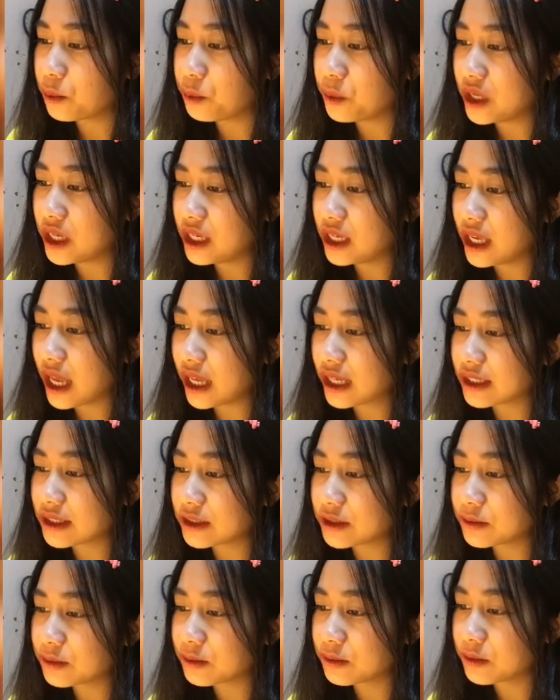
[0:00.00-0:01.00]
me
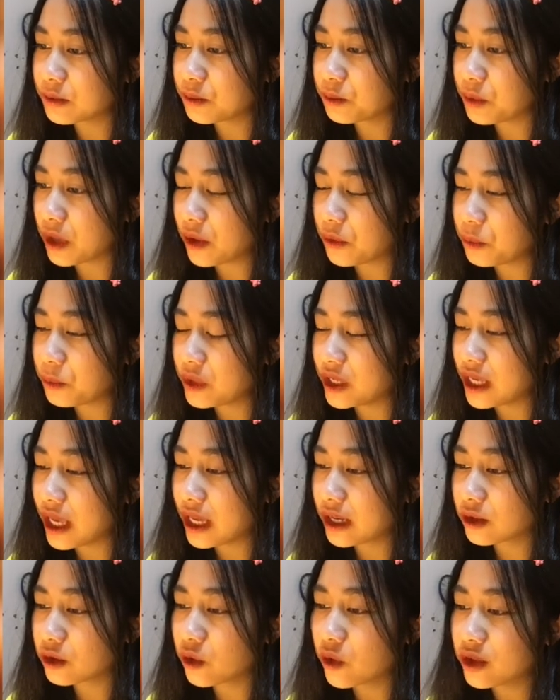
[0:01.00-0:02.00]

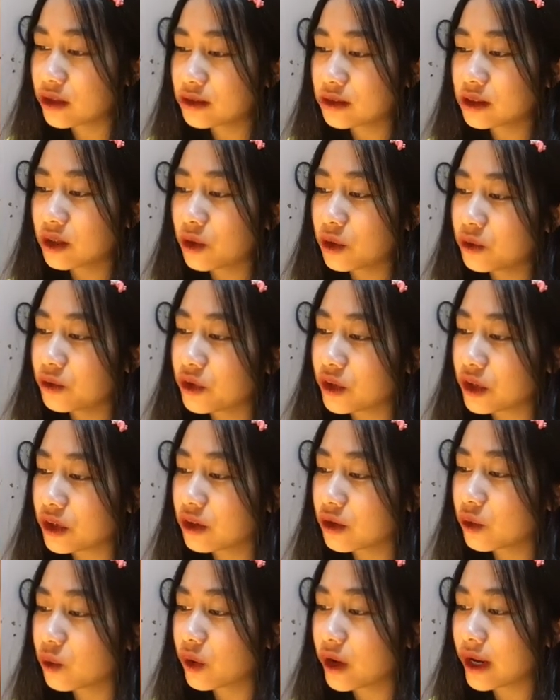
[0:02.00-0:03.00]
and Christopher
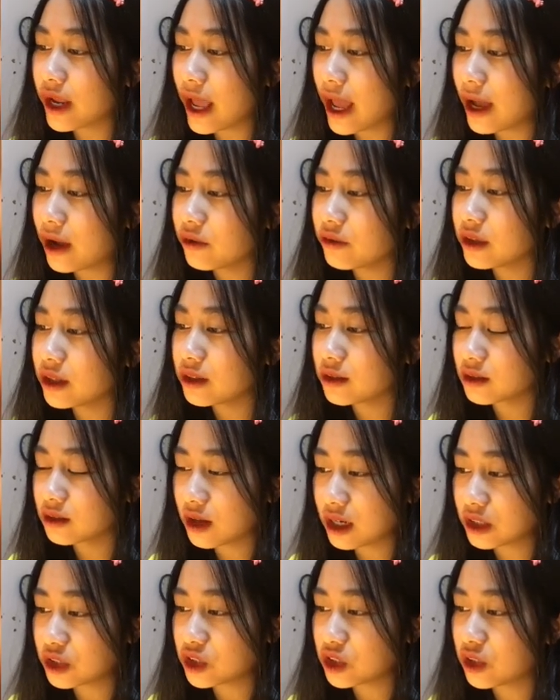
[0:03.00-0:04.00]
were having
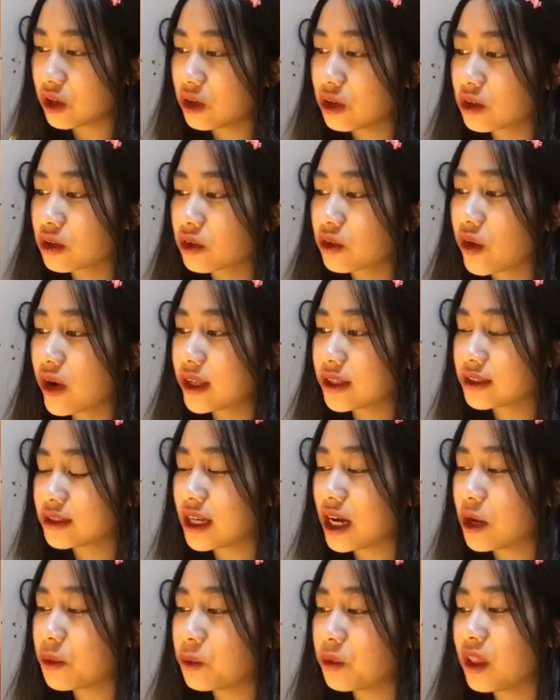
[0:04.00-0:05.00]
such a great
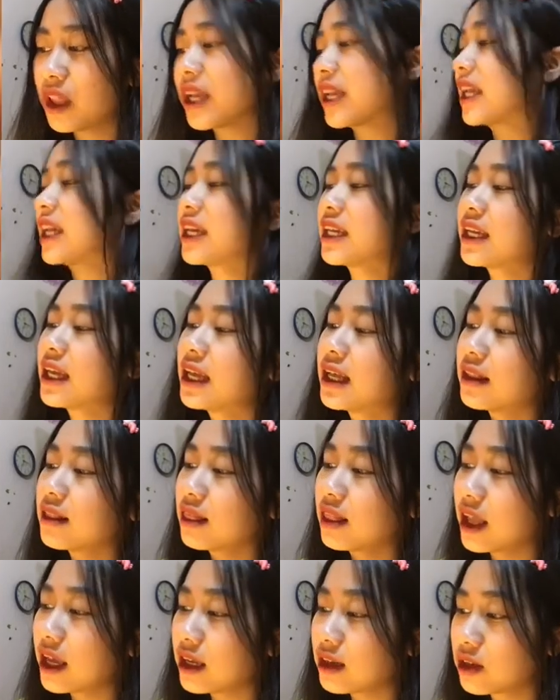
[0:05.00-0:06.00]
time playing
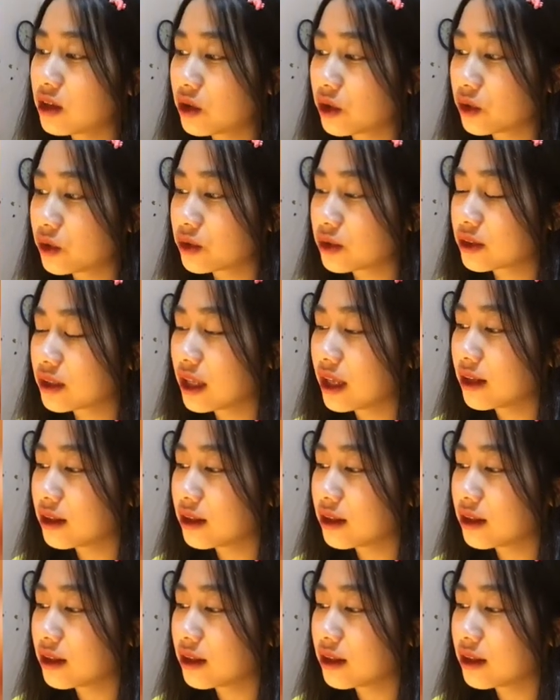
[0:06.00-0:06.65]
Legos,